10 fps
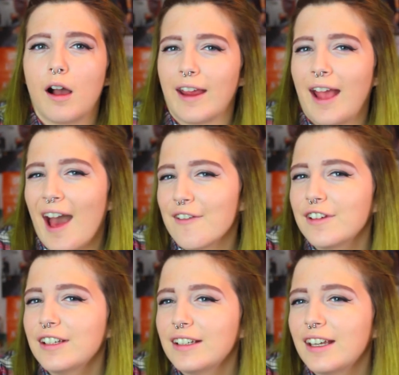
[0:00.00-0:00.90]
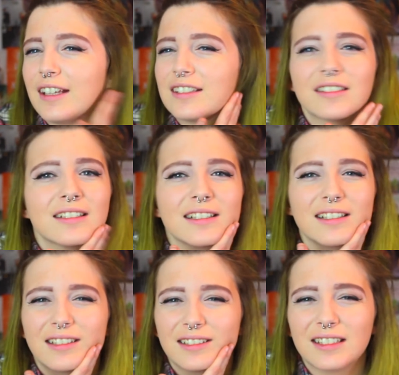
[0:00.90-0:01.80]
I haven't. Does
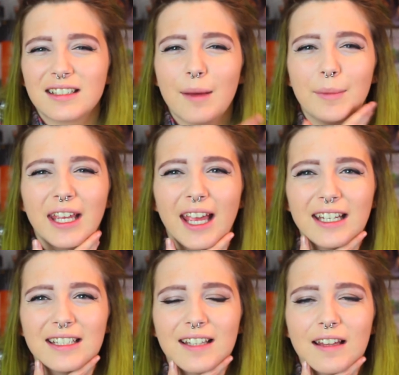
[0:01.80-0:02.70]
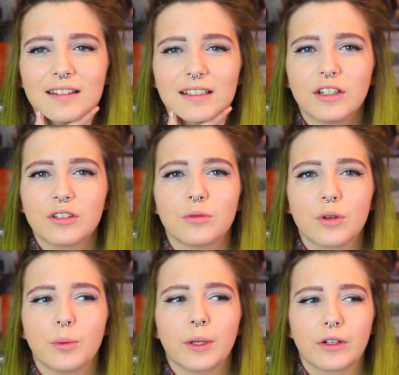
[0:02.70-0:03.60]
that make any sense? I don't
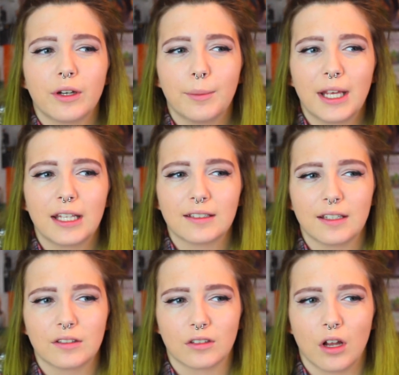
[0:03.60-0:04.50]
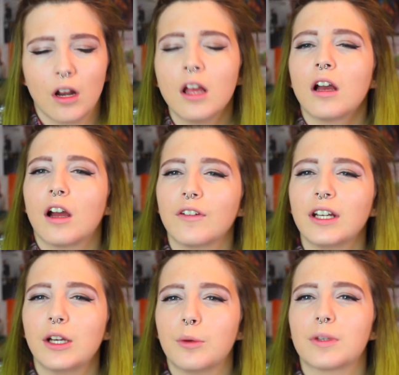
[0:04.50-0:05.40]
know whether I'm making sense or not. I
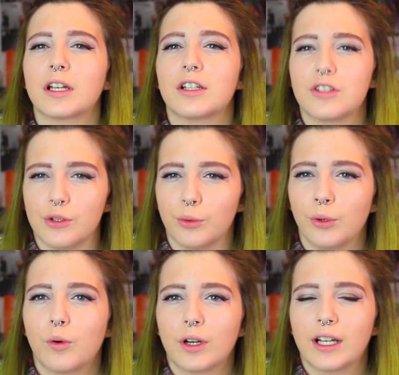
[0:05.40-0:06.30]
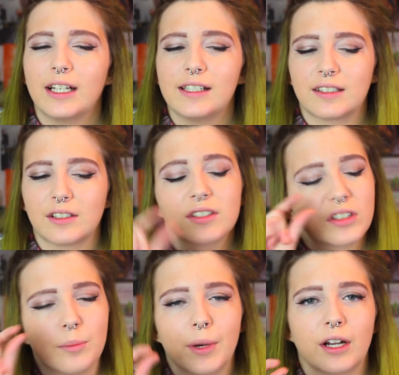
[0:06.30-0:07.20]
really hope that I do, or at least there's
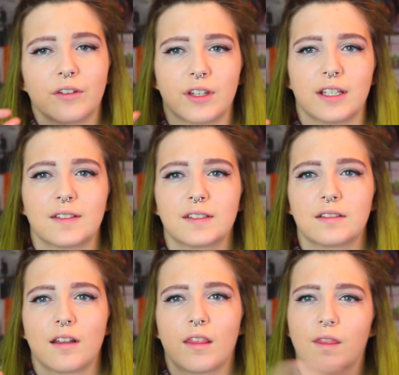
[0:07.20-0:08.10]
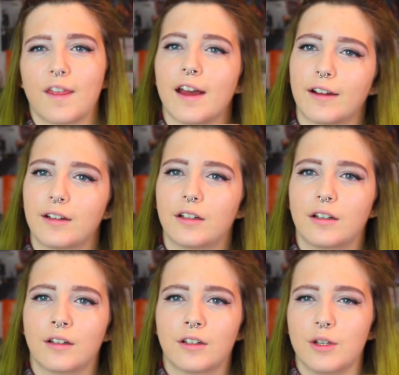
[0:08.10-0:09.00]
some part of this that
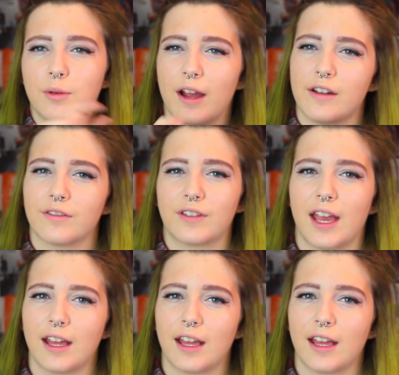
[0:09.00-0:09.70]
you kind of